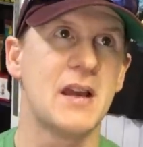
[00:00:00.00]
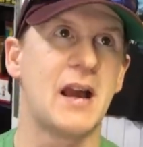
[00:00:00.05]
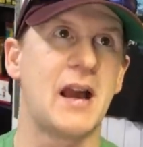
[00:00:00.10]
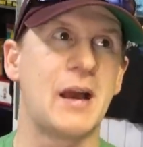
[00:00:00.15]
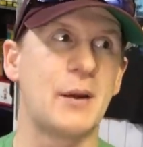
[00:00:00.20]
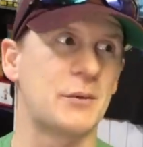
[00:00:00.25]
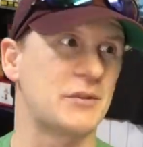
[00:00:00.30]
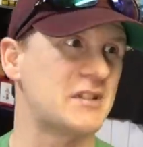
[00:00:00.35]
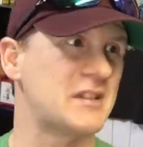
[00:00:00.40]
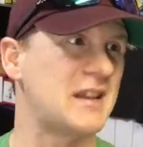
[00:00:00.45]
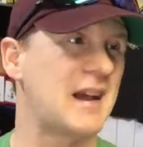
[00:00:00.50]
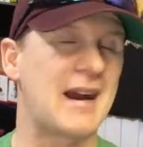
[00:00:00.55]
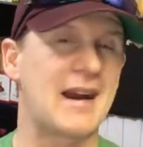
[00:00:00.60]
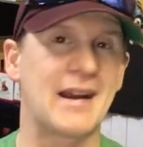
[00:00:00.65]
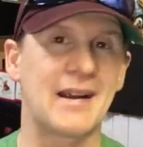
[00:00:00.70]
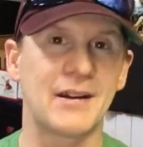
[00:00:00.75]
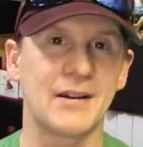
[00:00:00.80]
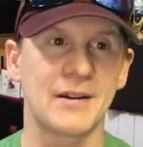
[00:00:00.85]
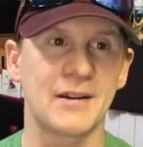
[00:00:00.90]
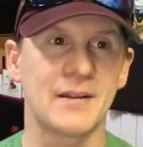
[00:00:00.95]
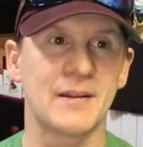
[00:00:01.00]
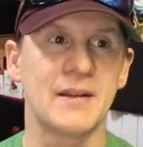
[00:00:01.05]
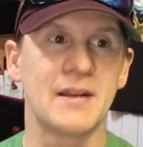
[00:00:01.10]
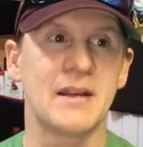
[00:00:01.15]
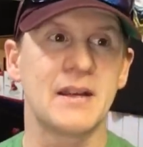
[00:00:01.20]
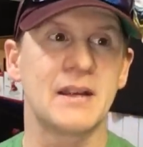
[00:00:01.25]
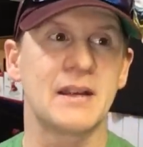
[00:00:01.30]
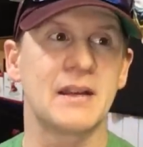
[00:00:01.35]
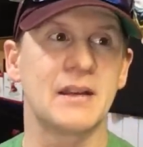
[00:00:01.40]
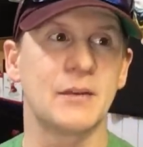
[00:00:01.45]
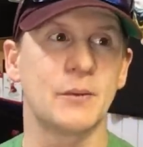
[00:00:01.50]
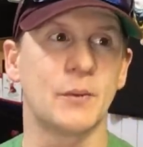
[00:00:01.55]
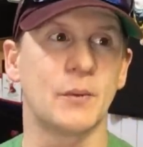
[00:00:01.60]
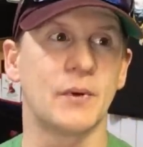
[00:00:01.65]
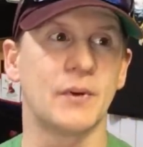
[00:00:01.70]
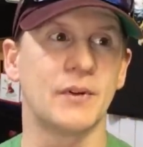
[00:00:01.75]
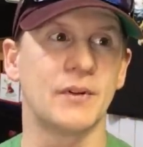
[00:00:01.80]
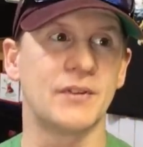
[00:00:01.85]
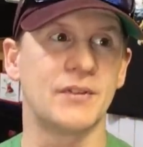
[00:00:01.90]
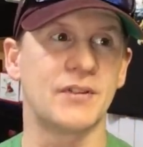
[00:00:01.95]
I was tired. It
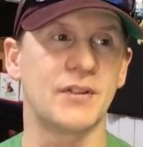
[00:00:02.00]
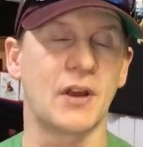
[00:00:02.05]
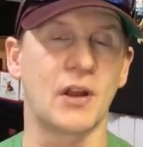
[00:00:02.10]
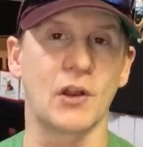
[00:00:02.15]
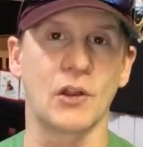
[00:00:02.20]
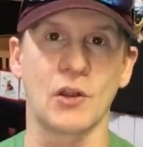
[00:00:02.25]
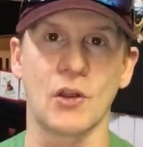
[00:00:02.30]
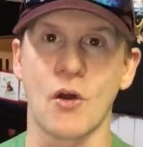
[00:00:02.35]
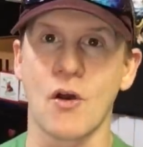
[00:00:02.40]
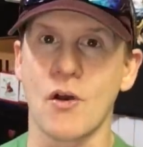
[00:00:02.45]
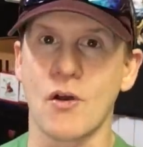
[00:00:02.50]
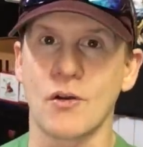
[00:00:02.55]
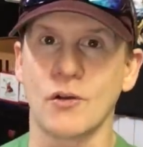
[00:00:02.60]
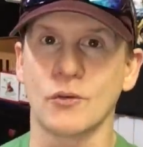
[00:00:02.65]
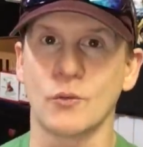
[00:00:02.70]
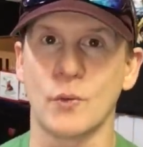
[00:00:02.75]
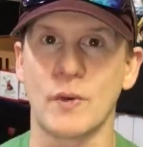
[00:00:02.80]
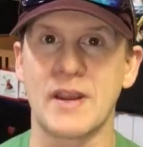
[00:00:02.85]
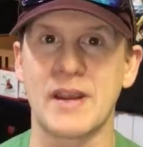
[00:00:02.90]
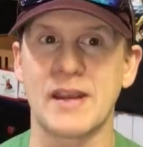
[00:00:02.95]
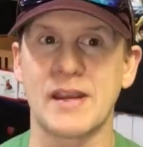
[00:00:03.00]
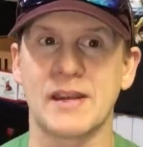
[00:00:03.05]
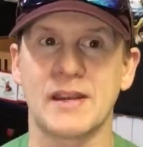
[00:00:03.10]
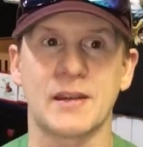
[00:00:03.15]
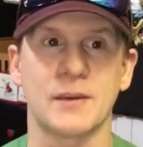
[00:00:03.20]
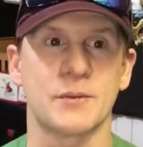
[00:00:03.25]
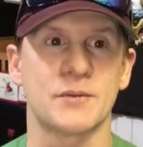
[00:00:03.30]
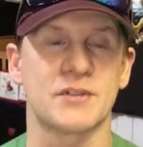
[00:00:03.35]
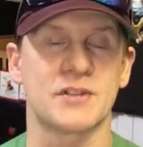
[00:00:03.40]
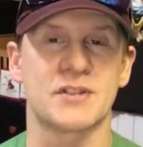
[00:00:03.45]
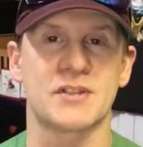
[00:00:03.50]
was a long week. It was a